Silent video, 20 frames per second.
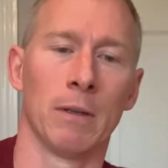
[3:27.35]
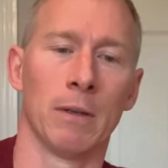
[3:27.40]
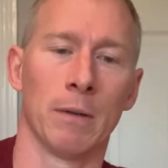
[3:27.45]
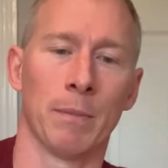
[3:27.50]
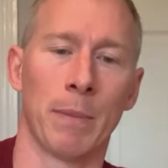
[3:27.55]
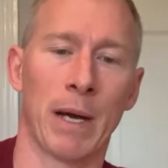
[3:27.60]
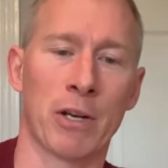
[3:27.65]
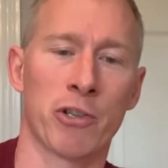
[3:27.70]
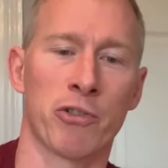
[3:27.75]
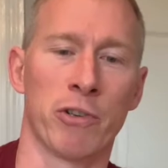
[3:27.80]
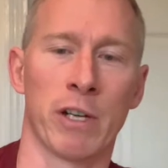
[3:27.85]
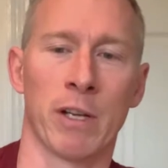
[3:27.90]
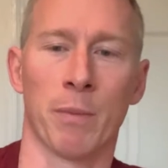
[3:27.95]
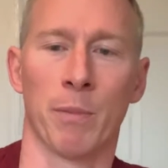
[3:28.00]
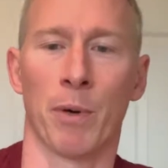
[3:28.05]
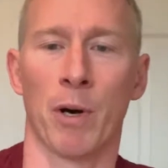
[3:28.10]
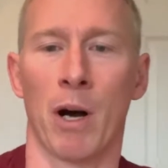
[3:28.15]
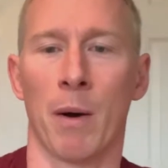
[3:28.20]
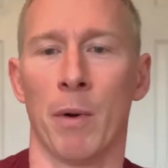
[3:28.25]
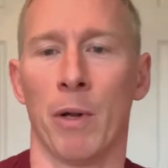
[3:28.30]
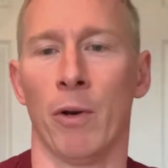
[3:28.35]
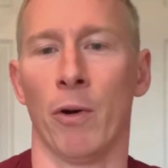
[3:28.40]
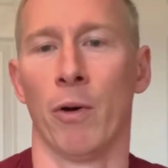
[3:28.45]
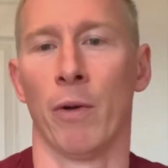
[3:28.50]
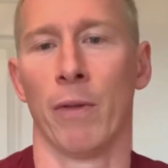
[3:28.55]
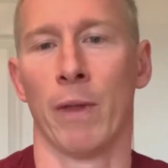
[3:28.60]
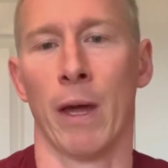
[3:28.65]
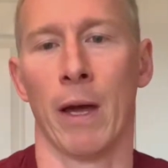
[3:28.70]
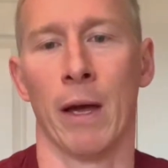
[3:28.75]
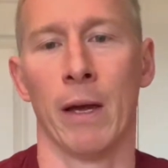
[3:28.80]
battery compartment on
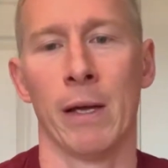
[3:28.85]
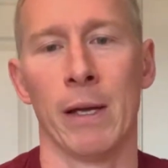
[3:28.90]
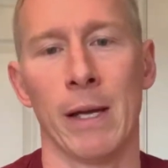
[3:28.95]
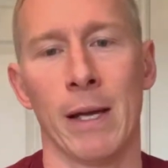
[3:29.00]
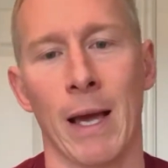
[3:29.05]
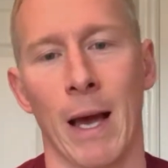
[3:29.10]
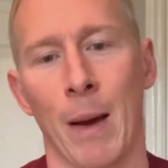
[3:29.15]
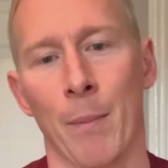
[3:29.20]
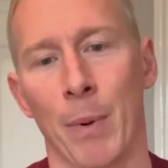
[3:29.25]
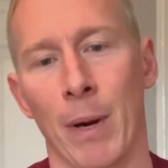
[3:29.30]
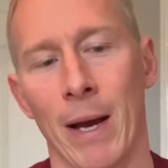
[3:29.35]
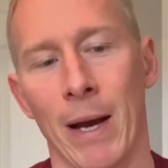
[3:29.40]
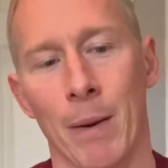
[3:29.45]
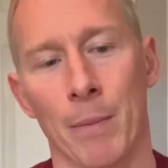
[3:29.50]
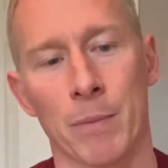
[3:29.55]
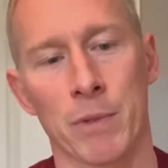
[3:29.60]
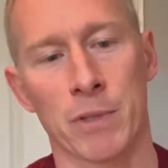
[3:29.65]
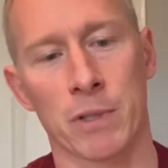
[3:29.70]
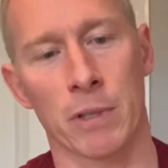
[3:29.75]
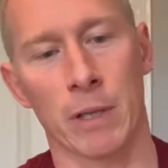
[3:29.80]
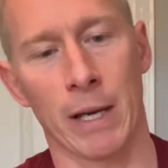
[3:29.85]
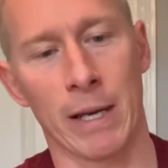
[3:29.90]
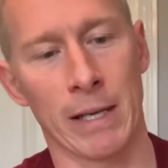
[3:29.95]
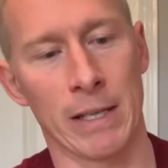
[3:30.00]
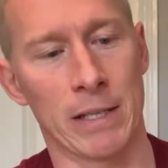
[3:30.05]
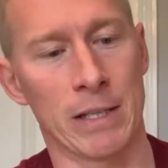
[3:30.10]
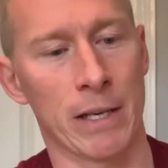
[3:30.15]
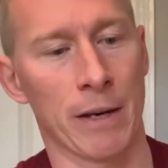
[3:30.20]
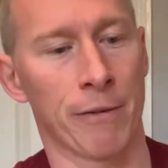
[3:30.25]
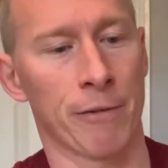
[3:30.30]
there and perhaps a
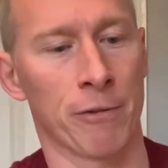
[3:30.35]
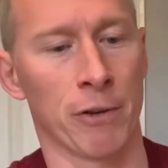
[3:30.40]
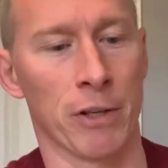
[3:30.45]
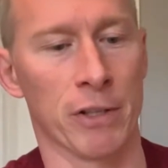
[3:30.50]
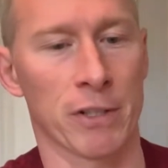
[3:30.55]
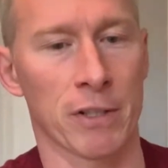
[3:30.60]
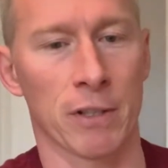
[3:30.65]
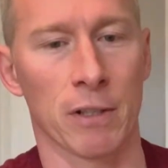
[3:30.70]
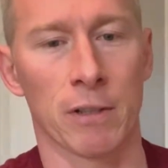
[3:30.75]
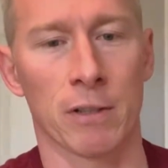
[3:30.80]
different